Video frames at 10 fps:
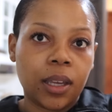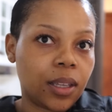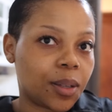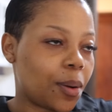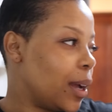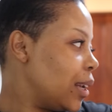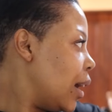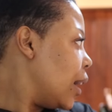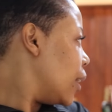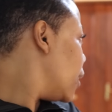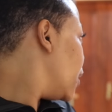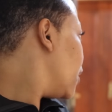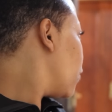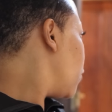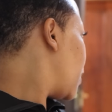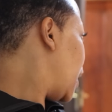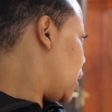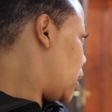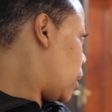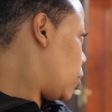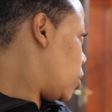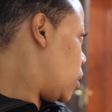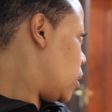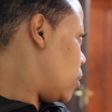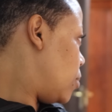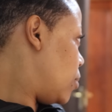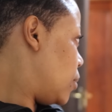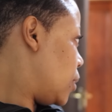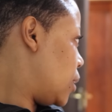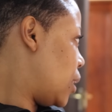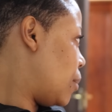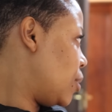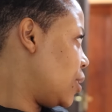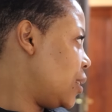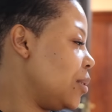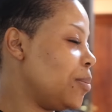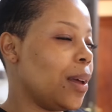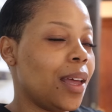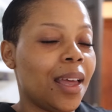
is quite high. Oh my God, it's time to sleep.